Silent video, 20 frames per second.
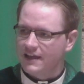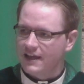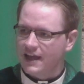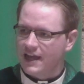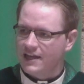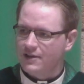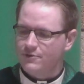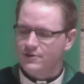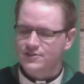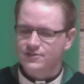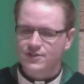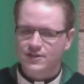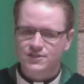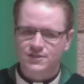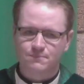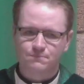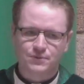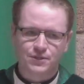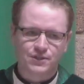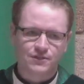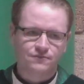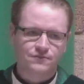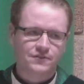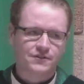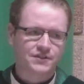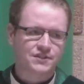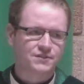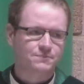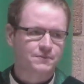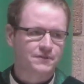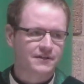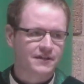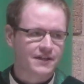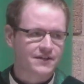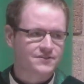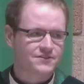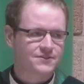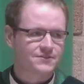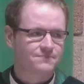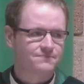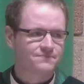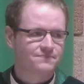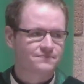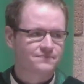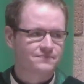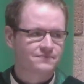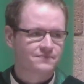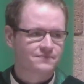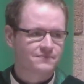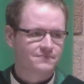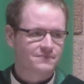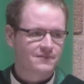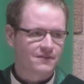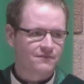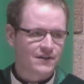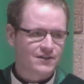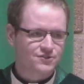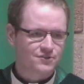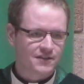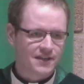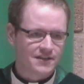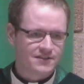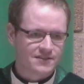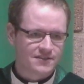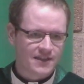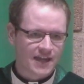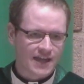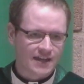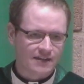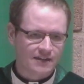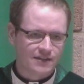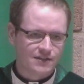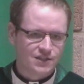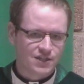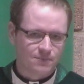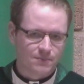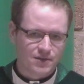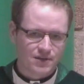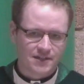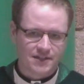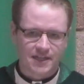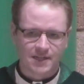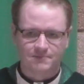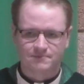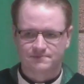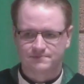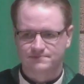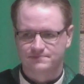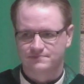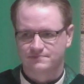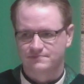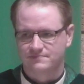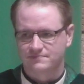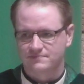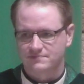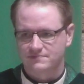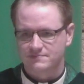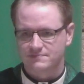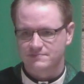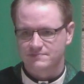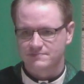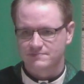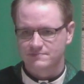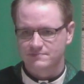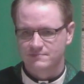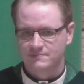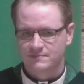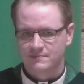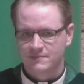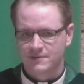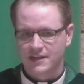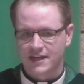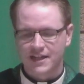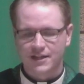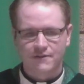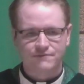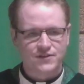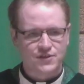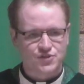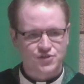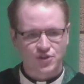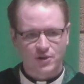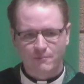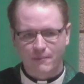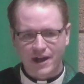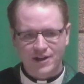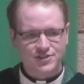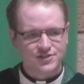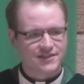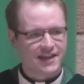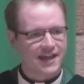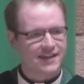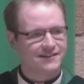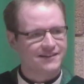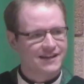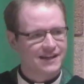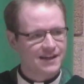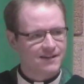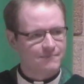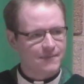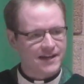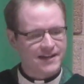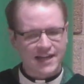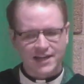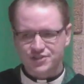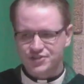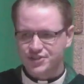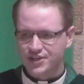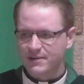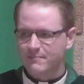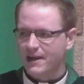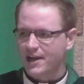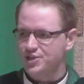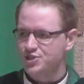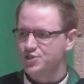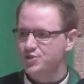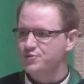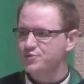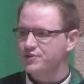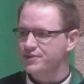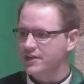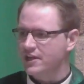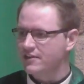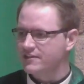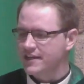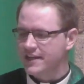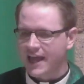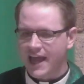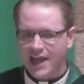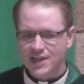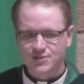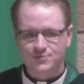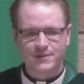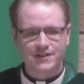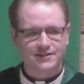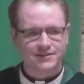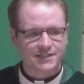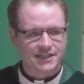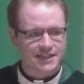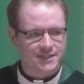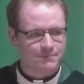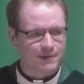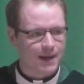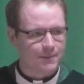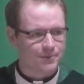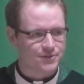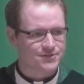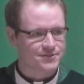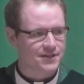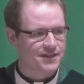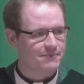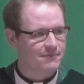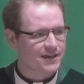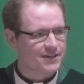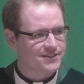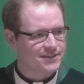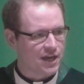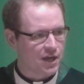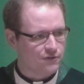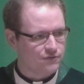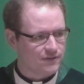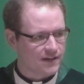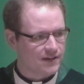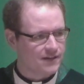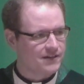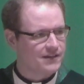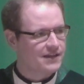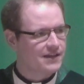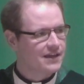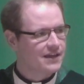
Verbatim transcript: And it was such a beautiful experience of entering into that community. And I loved it so much that my next year, my junior year, they asked me to lead a Bible study myself, and